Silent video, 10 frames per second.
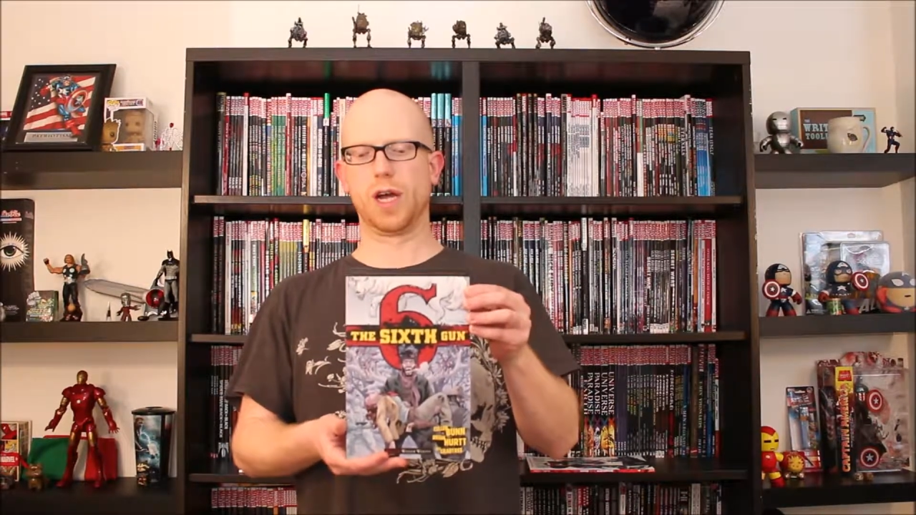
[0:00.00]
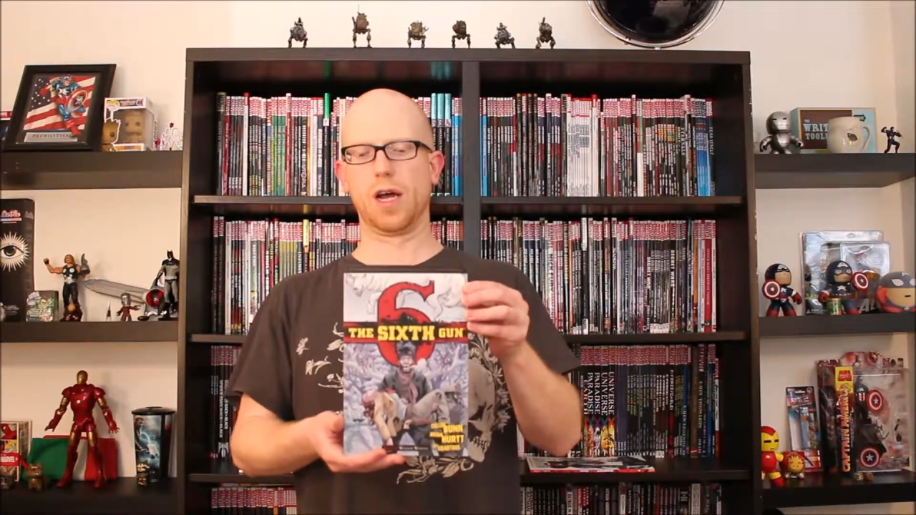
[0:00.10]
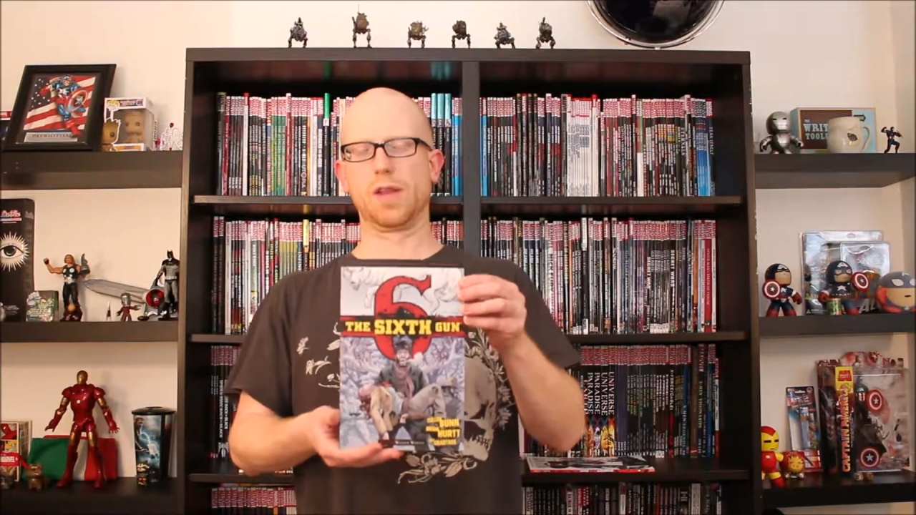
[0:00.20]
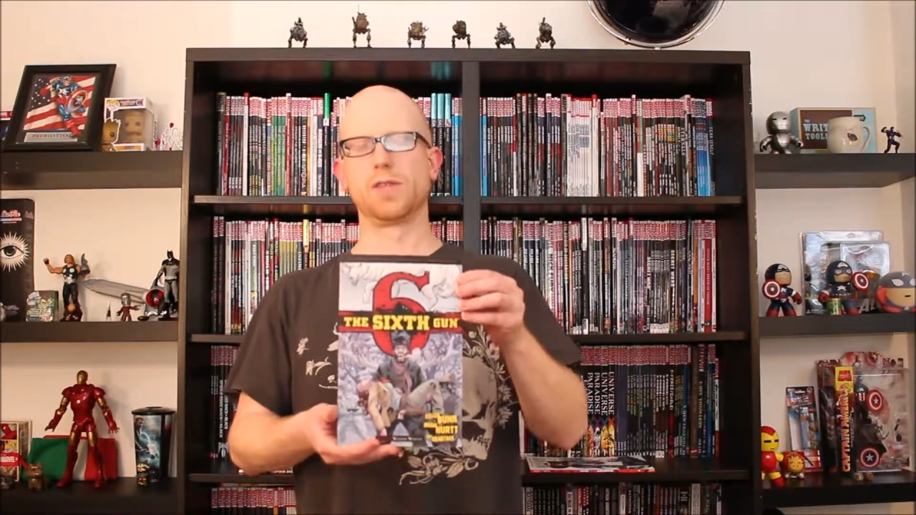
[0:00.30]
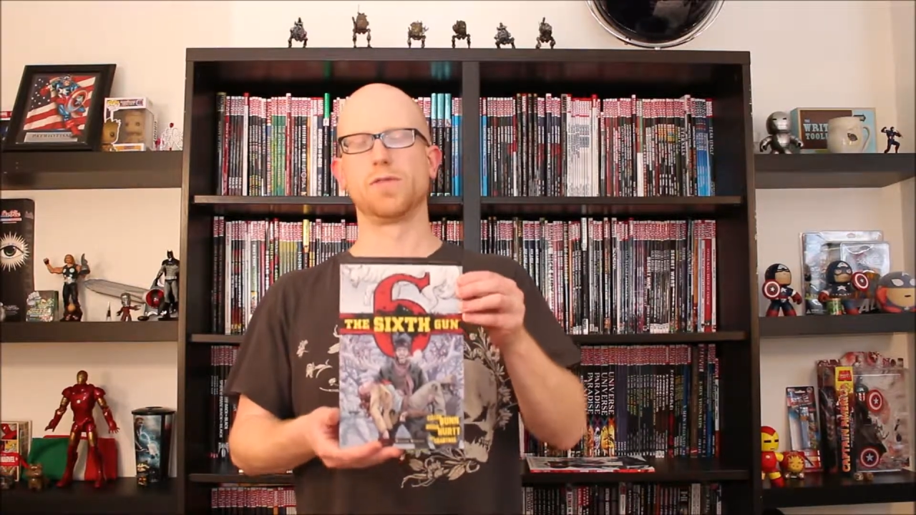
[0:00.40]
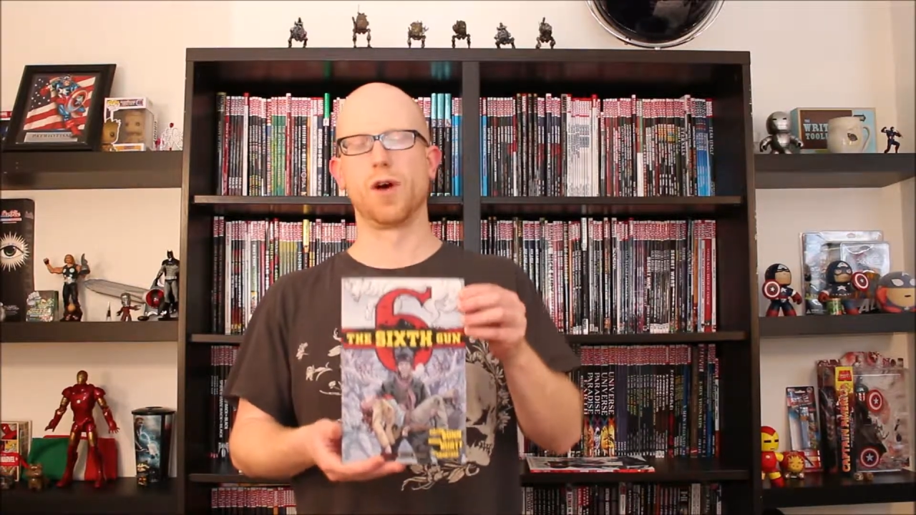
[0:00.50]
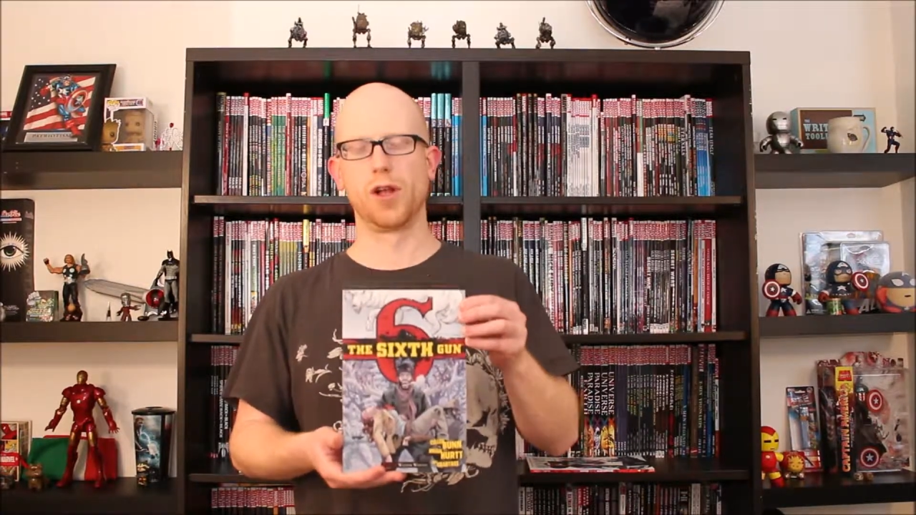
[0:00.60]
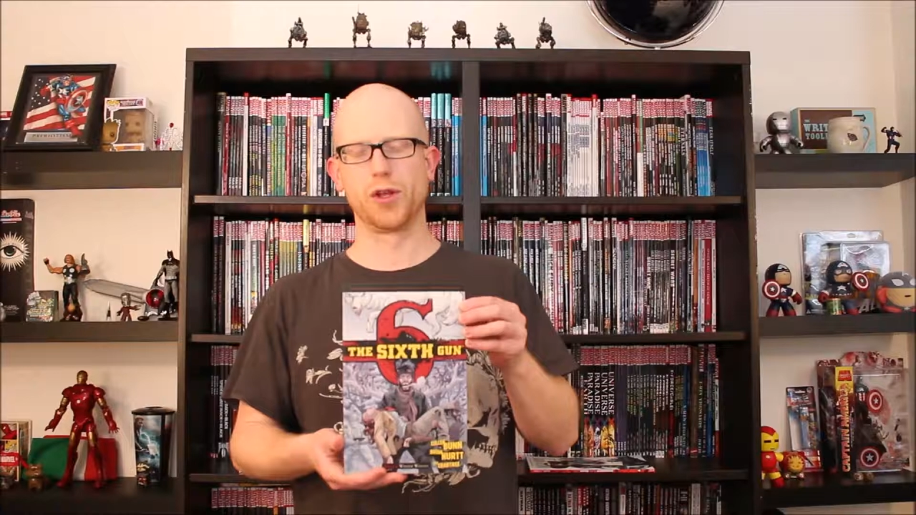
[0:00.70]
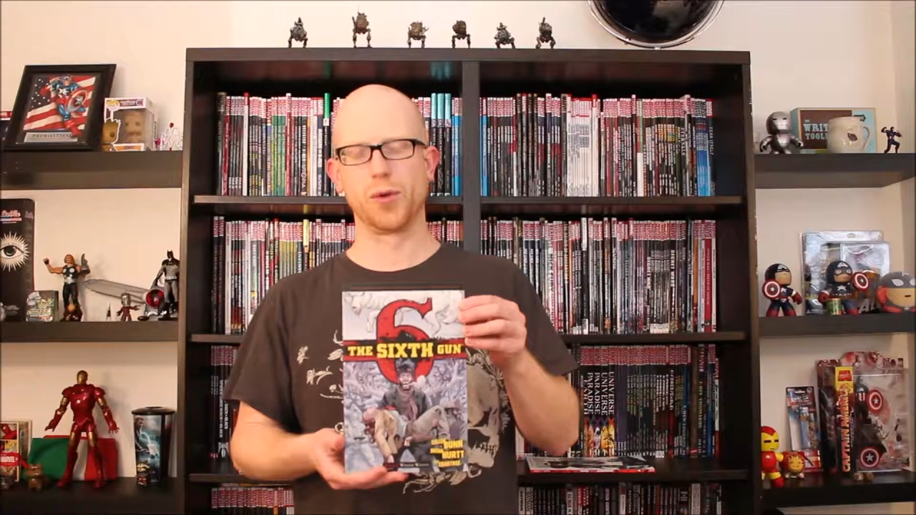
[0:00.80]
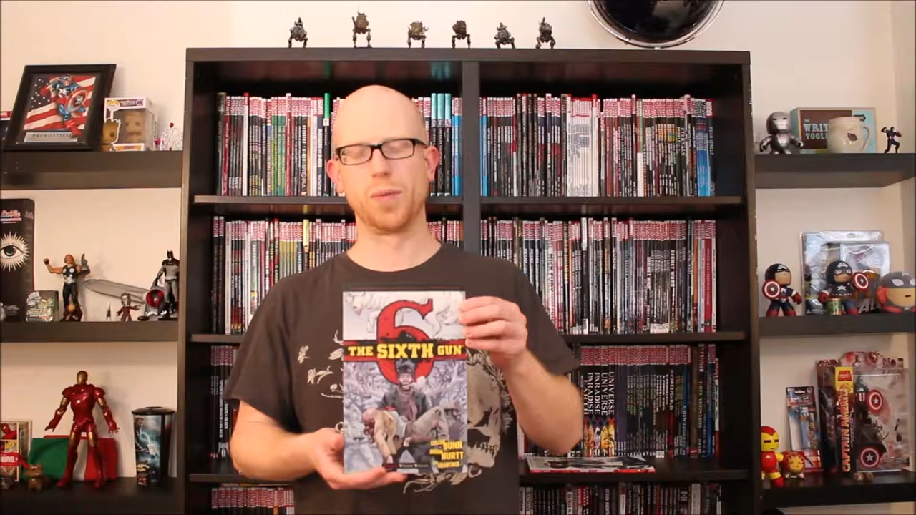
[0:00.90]
this
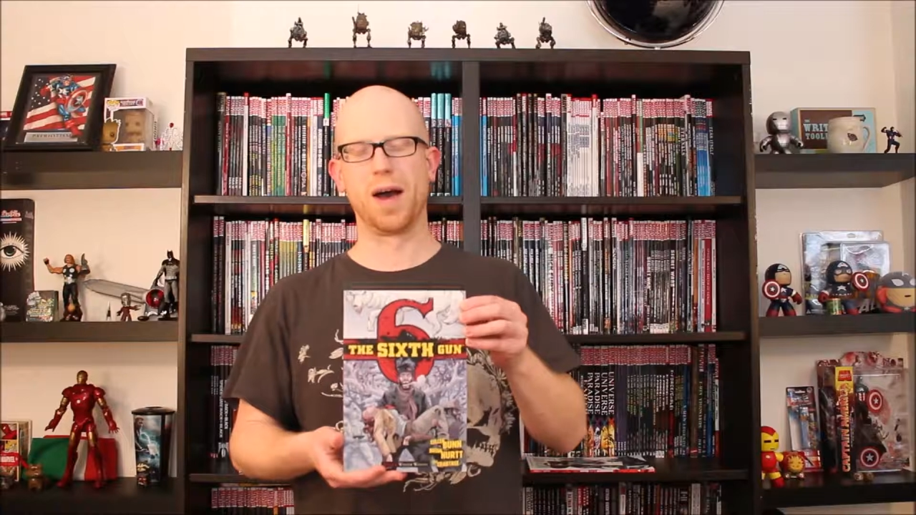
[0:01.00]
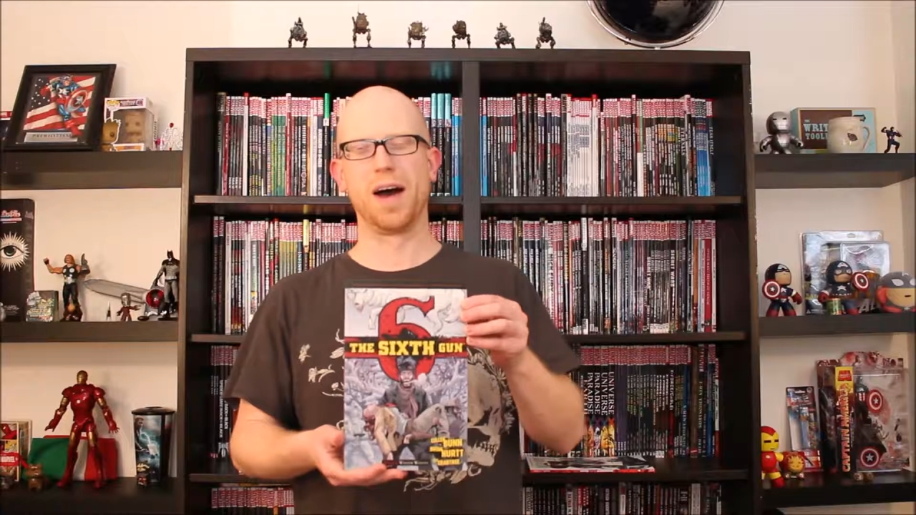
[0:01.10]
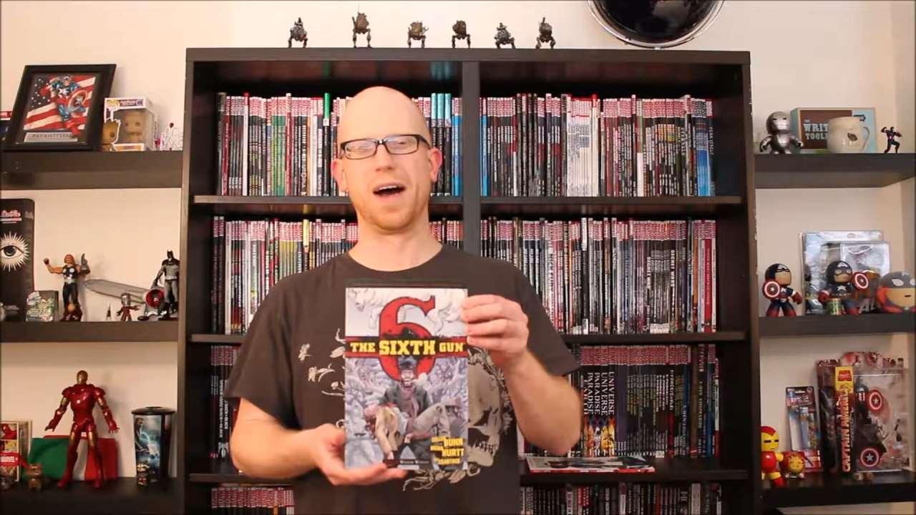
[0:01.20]
volume,